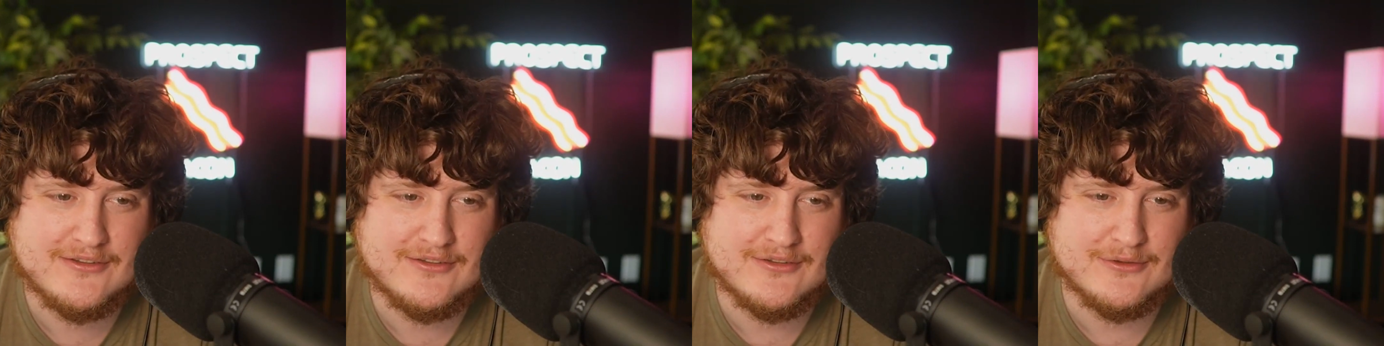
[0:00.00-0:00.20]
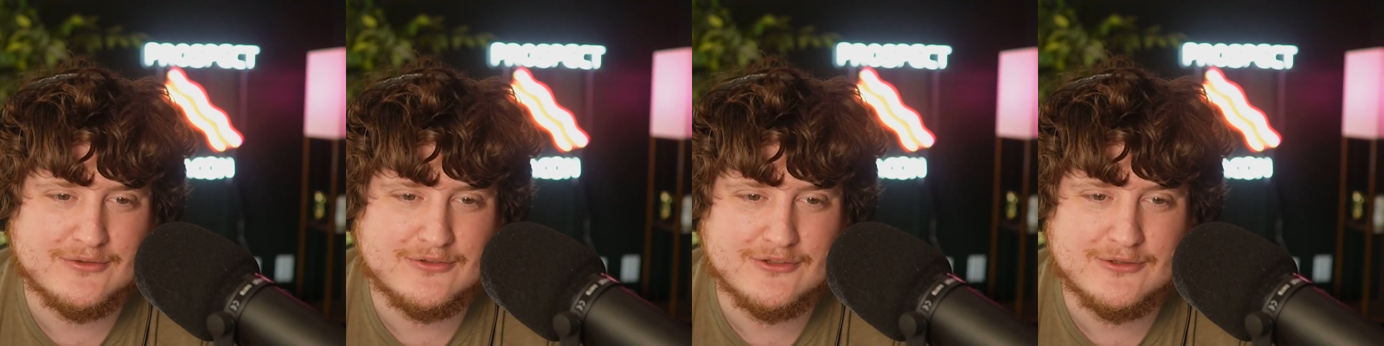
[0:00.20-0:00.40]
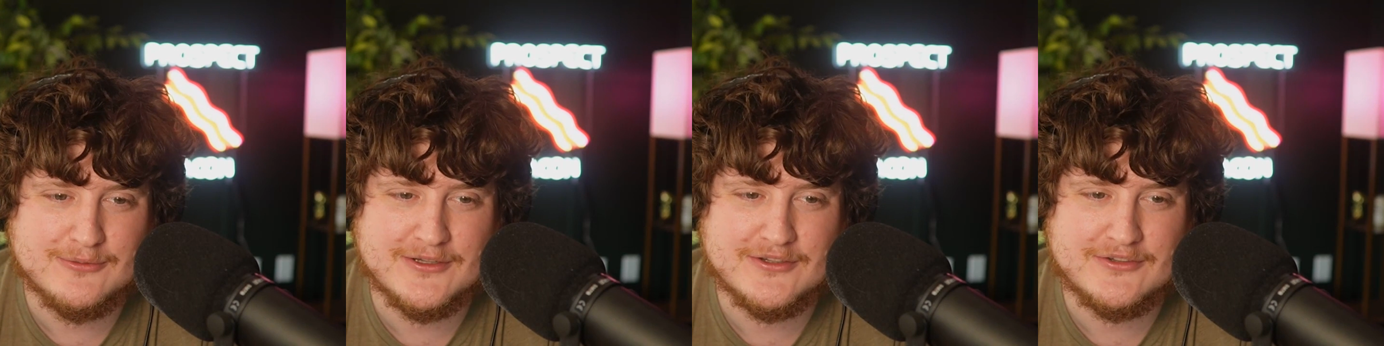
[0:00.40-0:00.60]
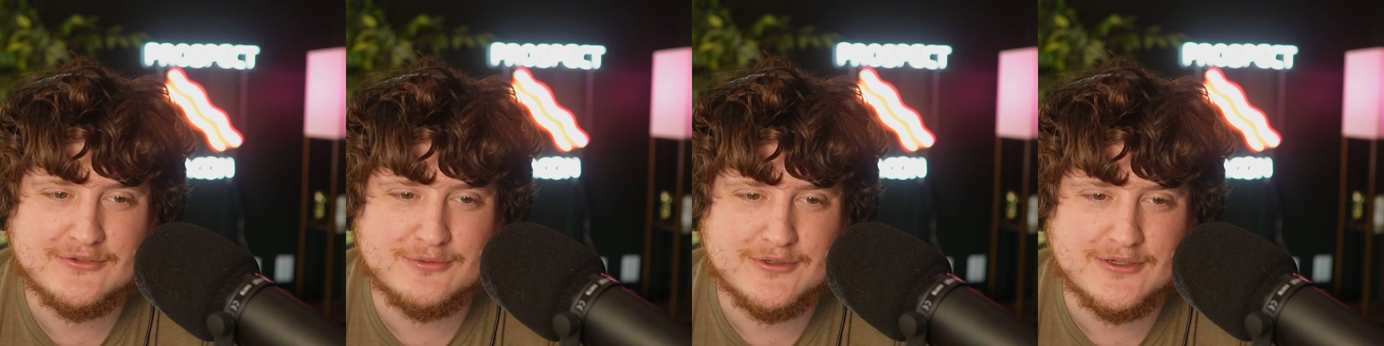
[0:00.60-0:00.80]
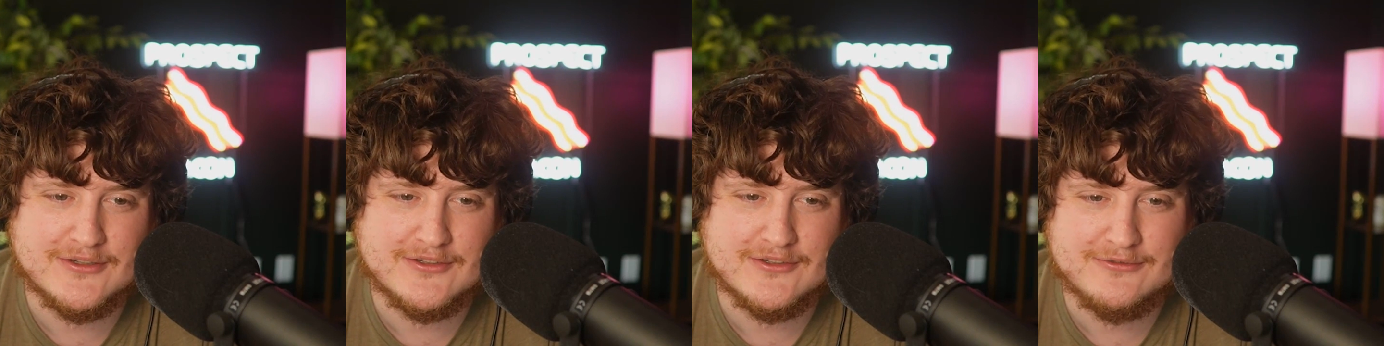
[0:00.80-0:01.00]
So too
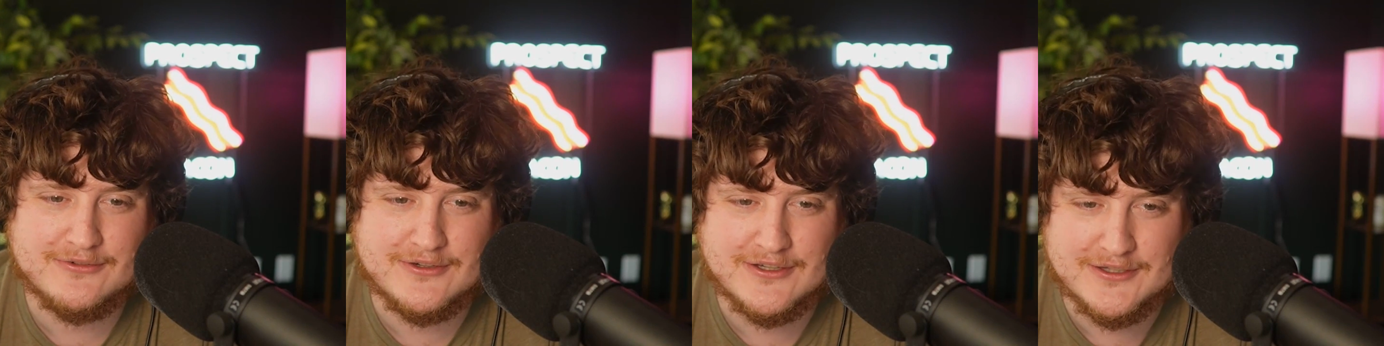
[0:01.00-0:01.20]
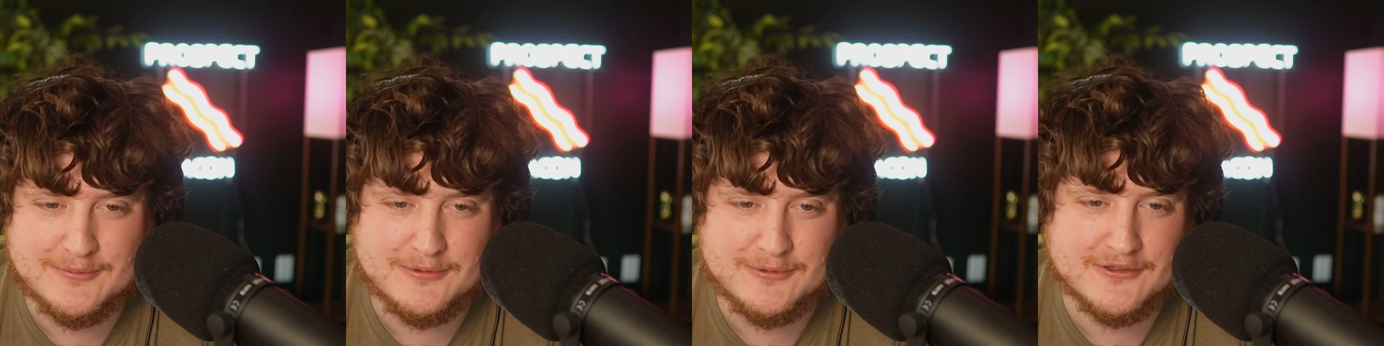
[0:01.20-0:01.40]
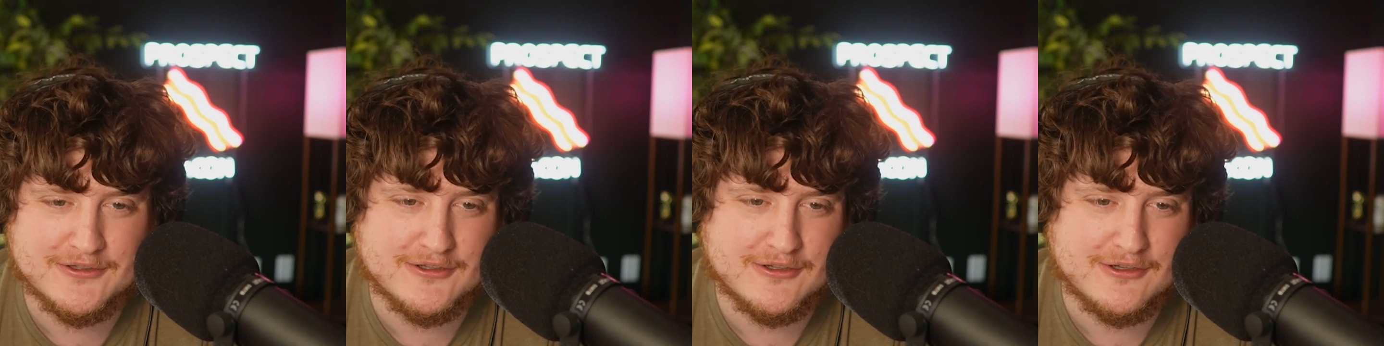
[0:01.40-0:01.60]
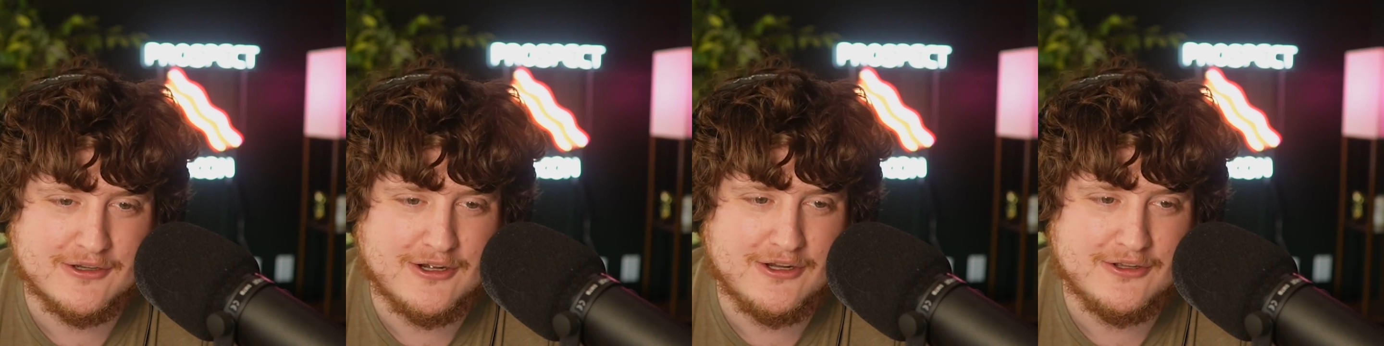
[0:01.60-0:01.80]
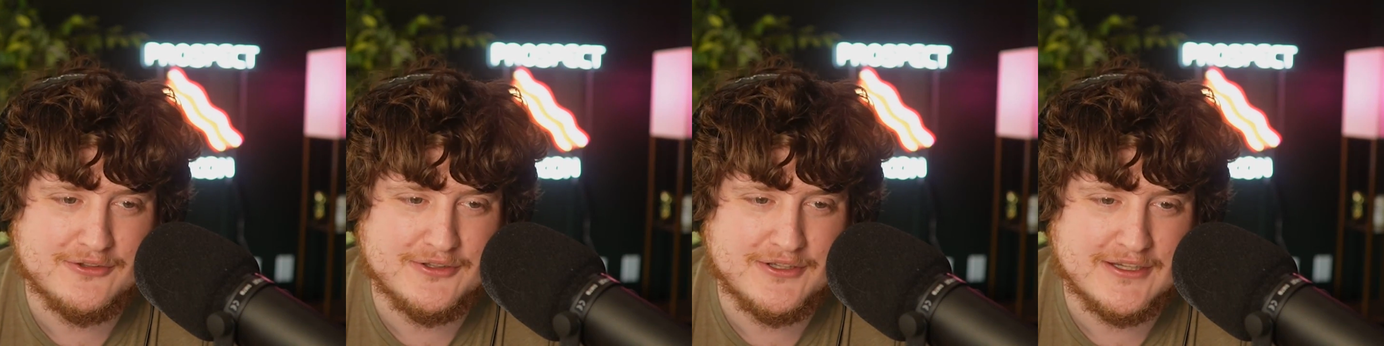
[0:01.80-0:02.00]
much work to find the book a
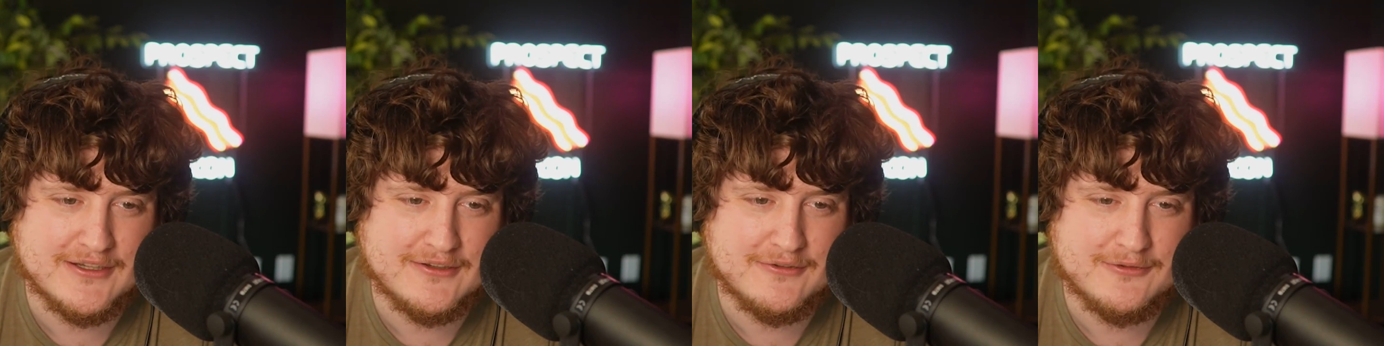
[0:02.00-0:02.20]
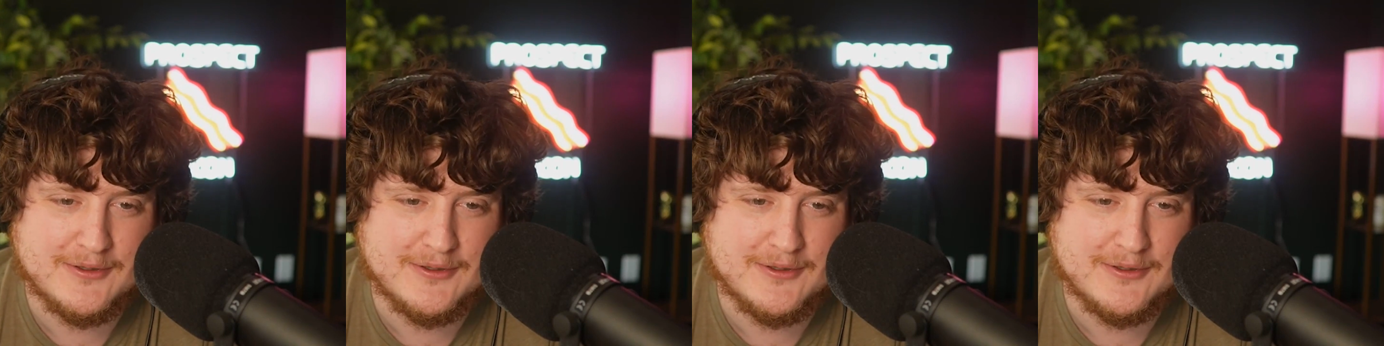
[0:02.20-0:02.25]
call link.